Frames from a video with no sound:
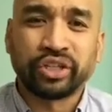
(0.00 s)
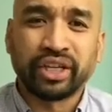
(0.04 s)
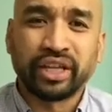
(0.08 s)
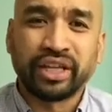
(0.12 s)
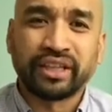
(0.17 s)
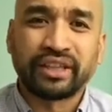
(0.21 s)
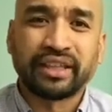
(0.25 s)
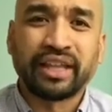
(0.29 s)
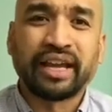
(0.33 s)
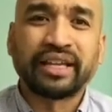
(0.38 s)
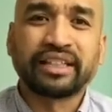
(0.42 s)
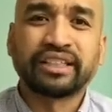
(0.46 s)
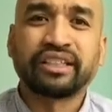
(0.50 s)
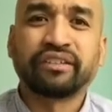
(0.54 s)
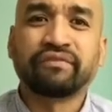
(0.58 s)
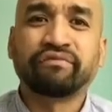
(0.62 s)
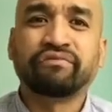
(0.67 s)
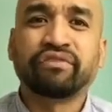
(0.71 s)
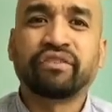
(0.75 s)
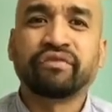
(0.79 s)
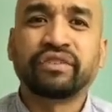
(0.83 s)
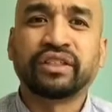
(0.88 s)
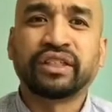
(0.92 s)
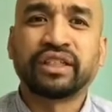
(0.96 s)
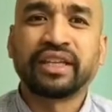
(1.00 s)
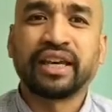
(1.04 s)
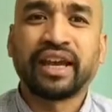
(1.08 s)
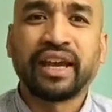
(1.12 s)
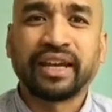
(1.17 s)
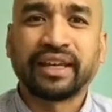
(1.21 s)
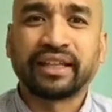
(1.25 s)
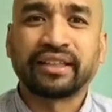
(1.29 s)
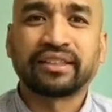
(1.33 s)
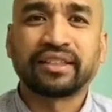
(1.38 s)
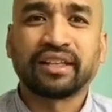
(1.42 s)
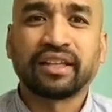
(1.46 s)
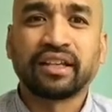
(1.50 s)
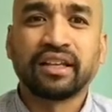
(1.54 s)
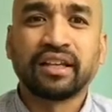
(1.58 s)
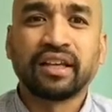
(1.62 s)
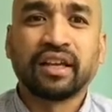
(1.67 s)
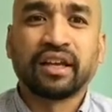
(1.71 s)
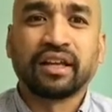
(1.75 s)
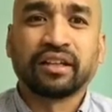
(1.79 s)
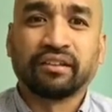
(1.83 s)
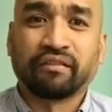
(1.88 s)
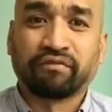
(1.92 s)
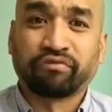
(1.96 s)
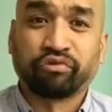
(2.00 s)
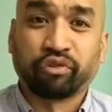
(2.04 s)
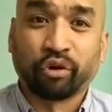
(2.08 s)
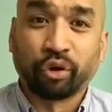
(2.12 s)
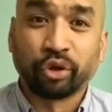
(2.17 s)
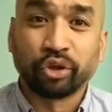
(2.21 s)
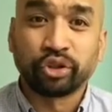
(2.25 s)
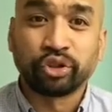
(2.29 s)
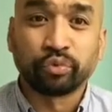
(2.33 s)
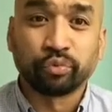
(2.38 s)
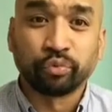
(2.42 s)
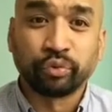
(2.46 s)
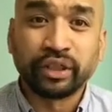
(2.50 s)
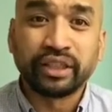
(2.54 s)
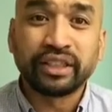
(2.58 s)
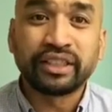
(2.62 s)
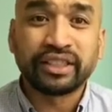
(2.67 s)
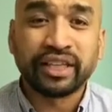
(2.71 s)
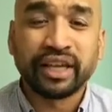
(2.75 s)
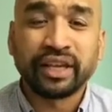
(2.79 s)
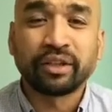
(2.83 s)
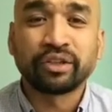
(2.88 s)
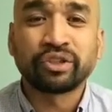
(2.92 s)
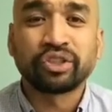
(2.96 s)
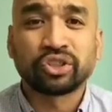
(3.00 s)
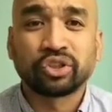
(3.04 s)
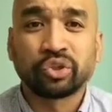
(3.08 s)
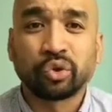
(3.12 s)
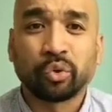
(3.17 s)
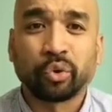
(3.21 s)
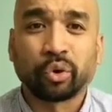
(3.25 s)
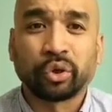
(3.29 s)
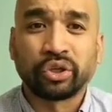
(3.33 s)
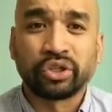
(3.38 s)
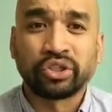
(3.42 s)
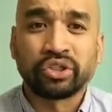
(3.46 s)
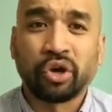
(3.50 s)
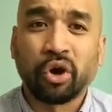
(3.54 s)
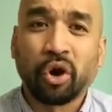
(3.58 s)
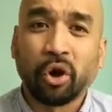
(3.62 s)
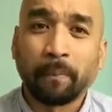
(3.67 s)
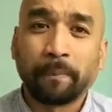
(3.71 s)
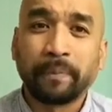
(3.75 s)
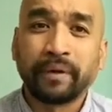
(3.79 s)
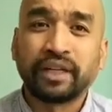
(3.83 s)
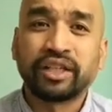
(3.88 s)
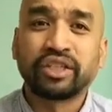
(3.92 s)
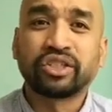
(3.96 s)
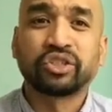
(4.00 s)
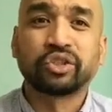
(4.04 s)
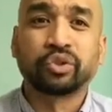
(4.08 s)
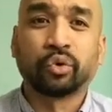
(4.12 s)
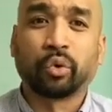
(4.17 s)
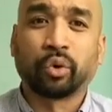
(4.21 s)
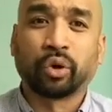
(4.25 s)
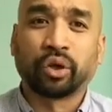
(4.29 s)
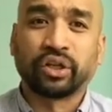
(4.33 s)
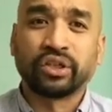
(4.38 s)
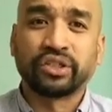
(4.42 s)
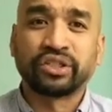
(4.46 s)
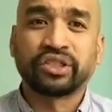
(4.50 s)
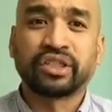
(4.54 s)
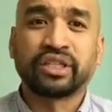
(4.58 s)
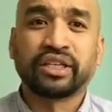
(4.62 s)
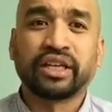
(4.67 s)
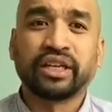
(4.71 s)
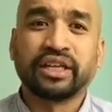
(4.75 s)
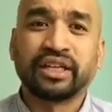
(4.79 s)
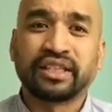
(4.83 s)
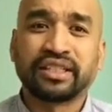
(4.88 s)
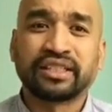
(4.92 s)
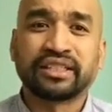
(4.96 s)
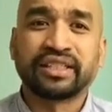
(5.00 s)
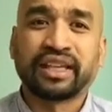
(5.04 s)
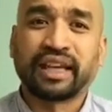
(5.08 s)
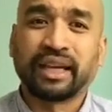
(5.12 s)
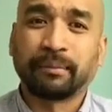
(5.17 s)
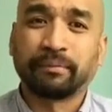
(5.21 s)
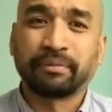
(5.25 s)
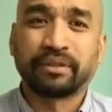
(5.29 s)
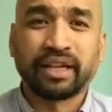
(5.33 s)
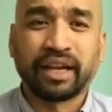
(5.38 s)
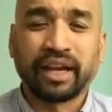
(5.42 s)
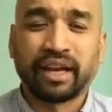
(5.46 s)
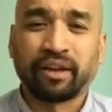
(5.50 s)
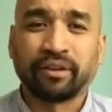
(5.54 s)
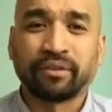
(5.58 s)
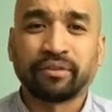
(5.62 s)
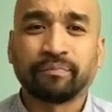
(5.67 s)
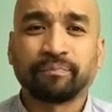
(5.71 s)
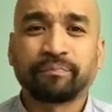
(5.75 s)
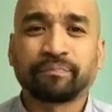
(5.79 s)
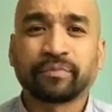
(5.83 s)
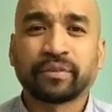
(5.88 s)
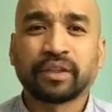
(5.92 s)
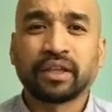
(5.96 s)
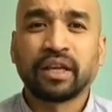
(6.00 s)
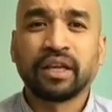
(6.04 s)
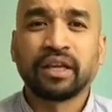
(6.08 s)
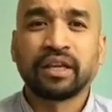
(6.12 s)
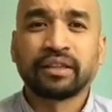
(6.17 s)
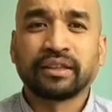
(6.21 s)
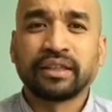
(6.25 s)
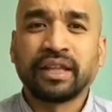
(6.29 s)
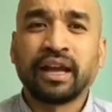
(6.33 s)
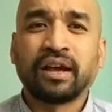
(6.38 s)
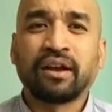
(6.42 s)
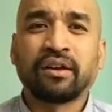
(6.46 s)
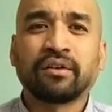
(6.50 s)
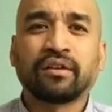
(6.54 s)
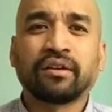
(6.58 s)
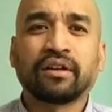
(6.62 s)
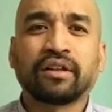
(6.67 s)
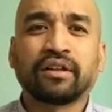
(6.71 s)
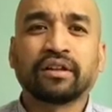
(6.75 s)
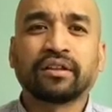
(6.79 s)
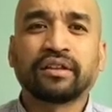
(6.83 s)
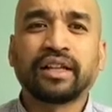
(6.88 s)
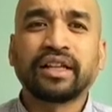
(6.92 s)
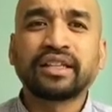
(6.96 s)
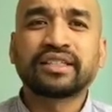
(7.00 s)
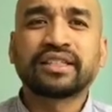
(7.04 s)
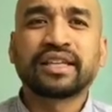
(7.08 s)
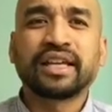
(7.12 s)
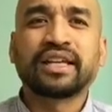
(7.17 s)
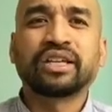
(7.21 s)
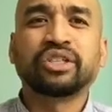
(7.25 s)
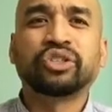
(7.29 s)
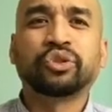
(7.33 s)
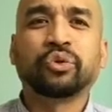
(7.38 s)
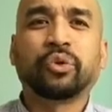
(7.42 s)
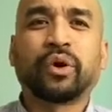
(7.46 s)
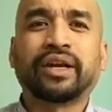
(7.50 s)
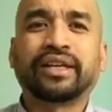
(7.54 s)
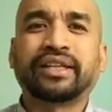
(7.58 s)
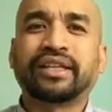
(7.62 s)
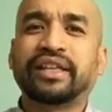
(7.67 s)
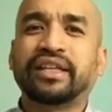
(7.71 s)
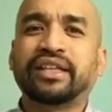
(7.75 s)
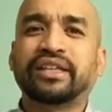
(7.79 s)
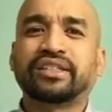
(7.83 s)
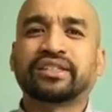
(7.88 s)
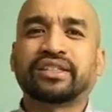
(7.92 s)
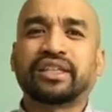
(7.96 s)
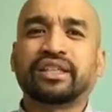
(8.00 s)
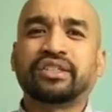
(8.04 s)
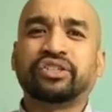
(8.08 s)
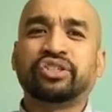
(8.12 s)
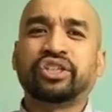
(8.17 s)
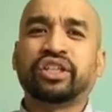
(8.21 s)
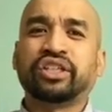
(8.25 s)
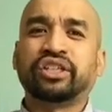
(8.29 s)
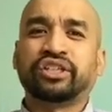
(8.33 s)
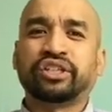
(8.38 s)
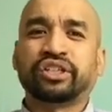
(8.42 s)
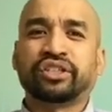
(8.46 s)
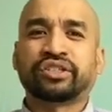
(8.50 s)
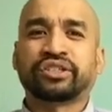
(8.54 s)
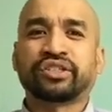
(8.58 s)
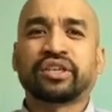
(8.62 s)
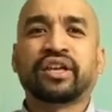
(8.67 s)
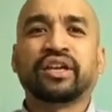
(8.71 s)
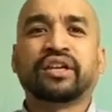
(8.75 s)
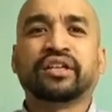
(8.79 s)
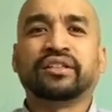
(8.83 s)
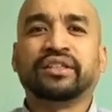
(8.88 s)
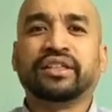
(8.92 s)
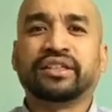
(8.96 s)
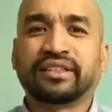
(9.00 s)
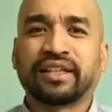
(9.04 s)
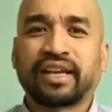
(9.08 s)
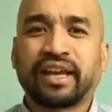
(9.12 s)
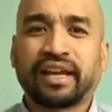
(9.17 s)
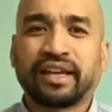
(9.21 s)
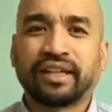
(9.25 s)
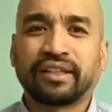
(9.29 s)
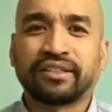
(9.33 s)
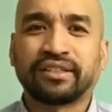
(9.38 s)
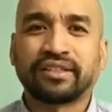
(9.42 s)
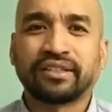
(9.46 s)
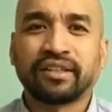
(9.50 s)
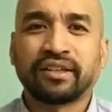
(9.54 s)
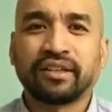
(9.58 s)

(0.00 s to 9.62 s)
In 1958, the first retail stores opened its doors in the same town. Now, let's get into IKEA's ingenious designs.